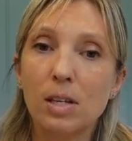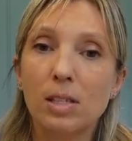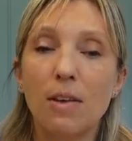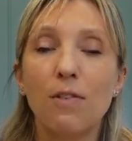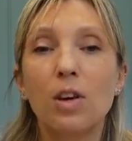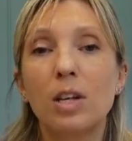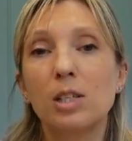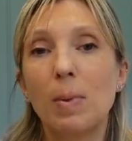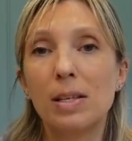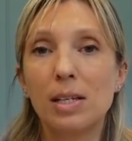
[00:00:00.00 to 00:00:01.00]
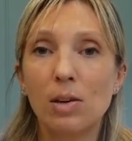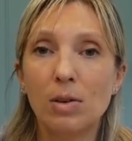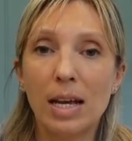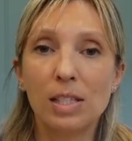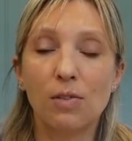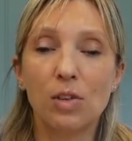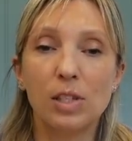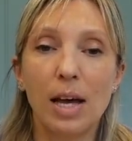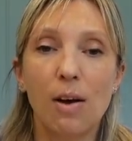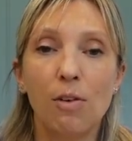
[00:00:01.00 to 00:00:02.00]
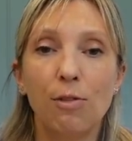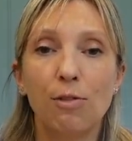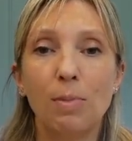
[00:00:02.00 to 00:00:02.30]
see if you can expect a little less of yourself.